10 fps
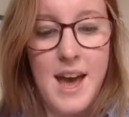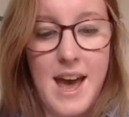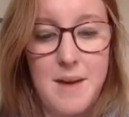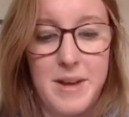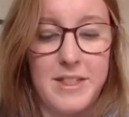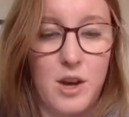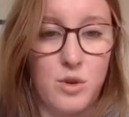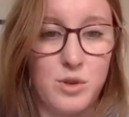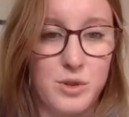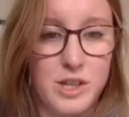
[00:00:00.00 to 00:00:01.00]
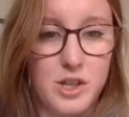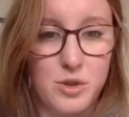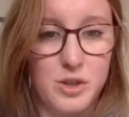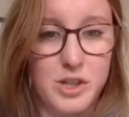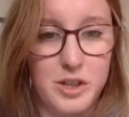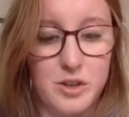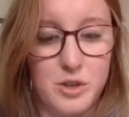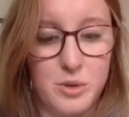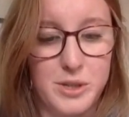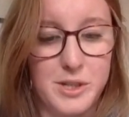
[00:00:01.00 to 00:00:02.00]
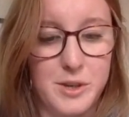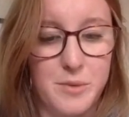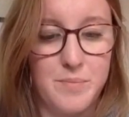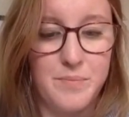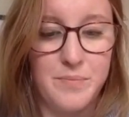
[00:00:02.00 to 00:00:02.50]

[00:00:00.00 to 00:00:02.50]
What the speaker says: and they also can shorten your torso.